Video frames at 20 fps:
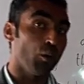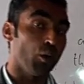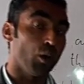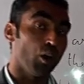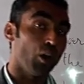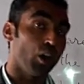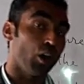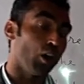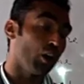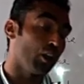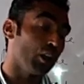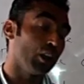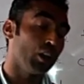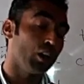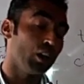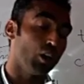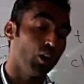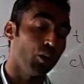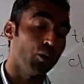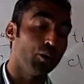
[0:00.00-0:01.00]

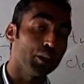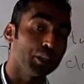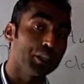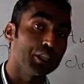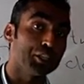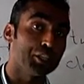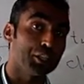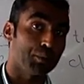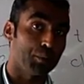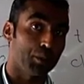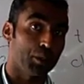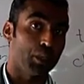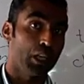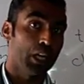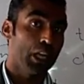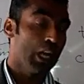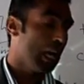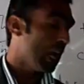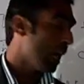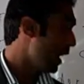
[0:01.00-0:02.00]
all over the
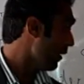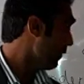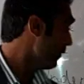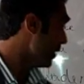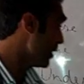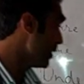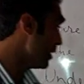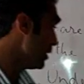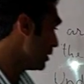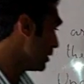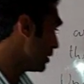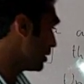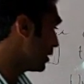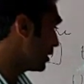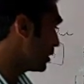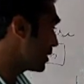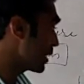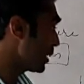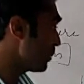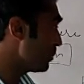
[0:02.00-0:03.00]
table.
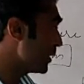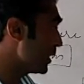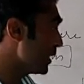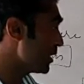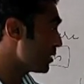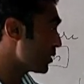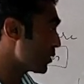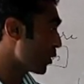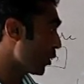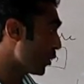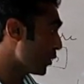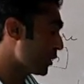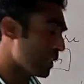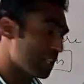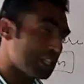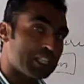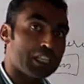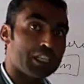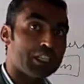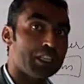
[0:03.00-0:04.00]
When something is
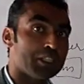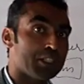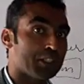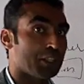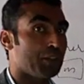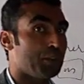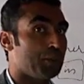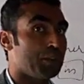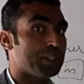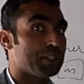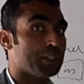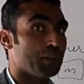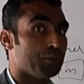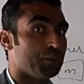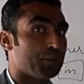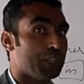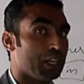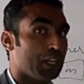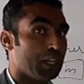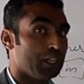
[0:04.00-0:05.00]
not touching the
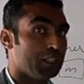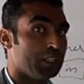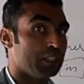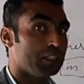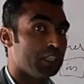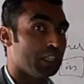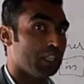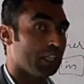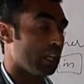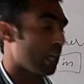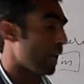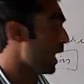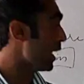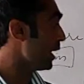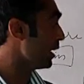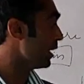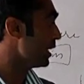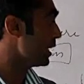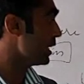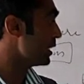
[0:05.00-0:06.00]
surface of the other
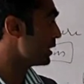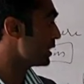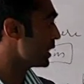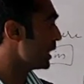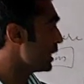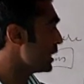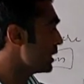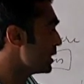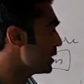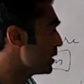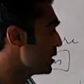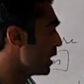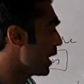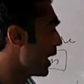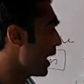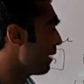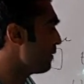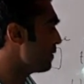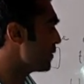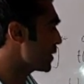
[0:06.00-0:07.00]
thing and it
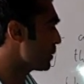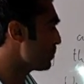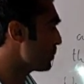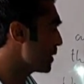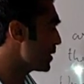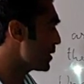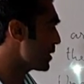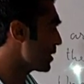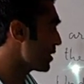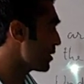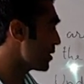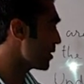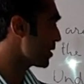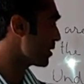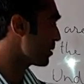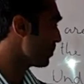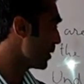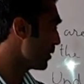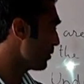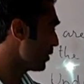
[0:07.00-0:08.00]
is have some
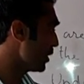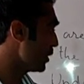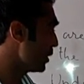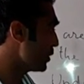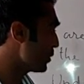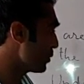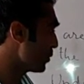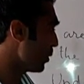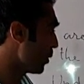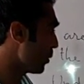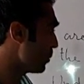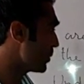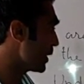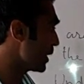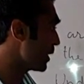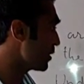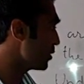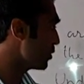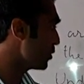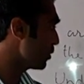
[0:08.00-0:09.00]
distance between the two
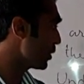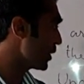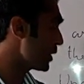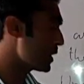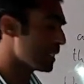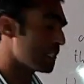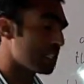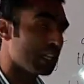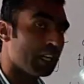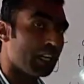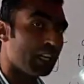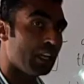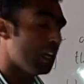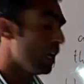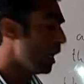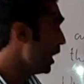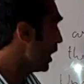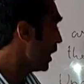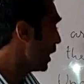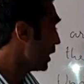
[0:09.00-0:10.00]
objects, you can
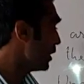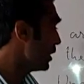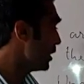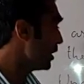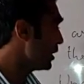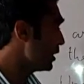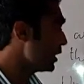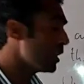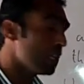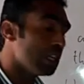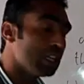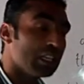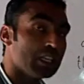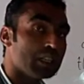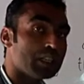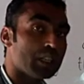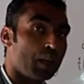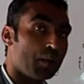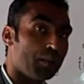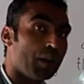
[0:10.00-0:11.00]
say the
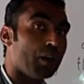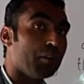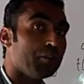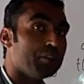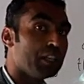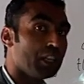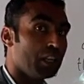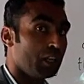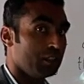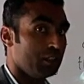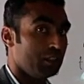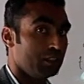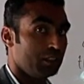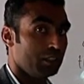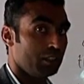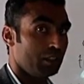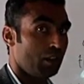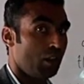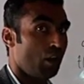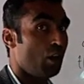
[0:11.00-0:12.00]
thing is above the
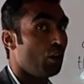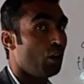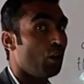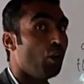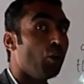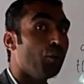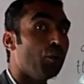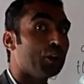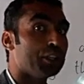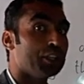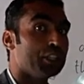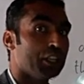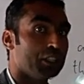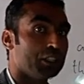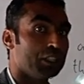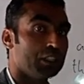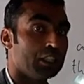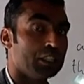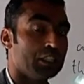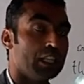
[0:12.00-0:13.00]
other thing or over
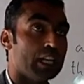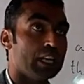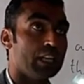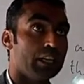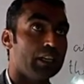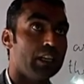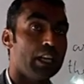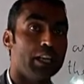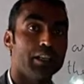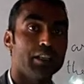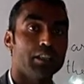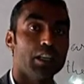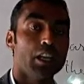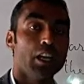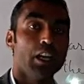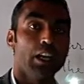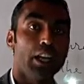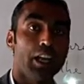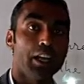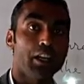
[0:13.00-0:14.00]
the other thing. That
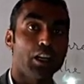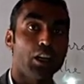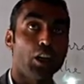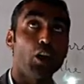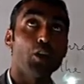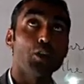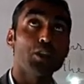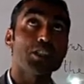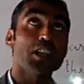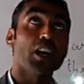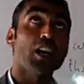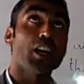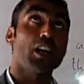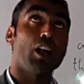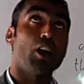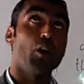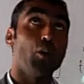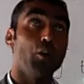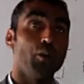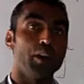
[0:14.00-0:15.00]
like clouds
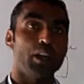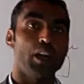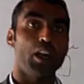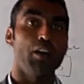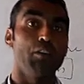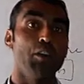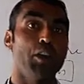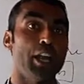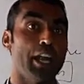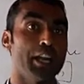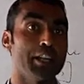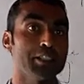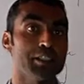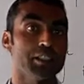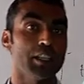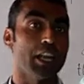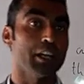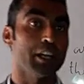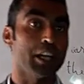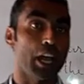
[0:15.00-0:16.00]
are over our
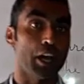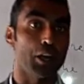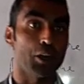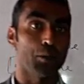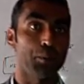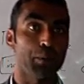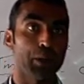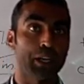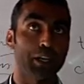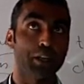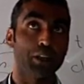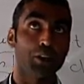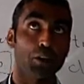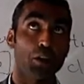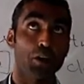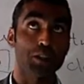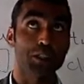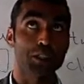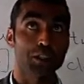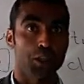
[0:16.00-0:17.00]
heads, like
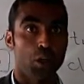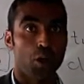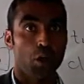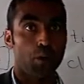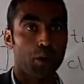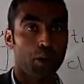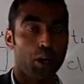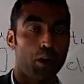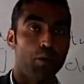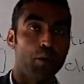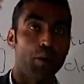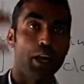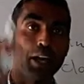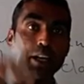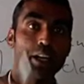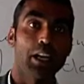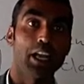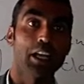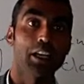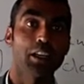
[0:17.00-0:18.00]
aeroplane crosses over
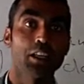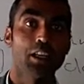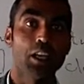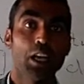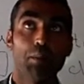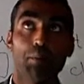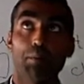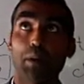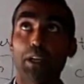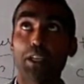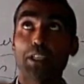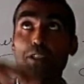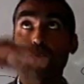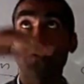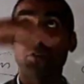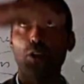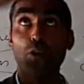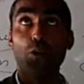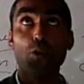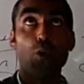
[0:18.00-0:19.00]
our head, like
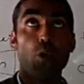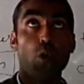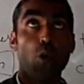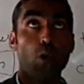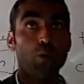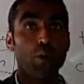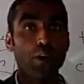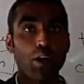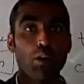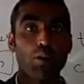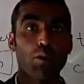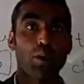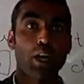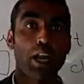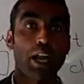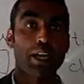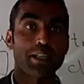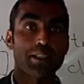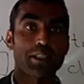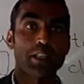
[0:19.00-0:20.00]
birds flew over
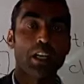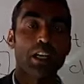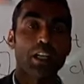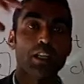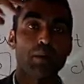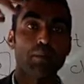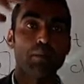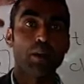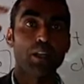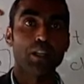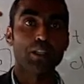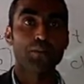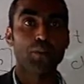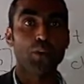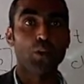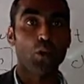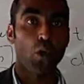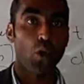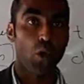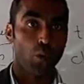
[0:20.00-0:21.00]
our heads, the
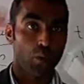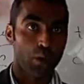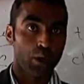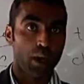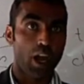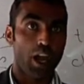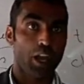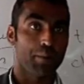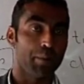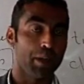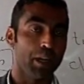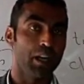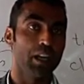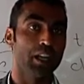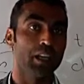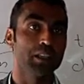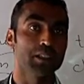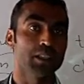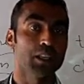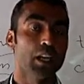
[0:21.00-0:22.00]
birds flew over high
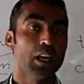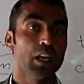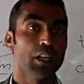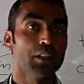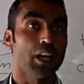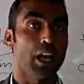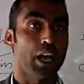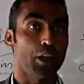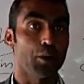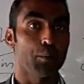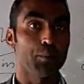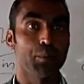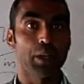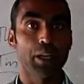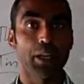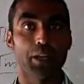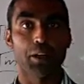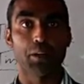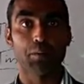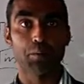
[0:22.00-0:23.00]
buildings, the
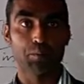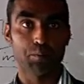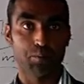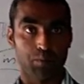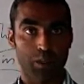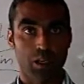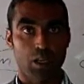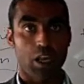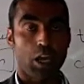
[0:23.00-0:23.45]
aeroplane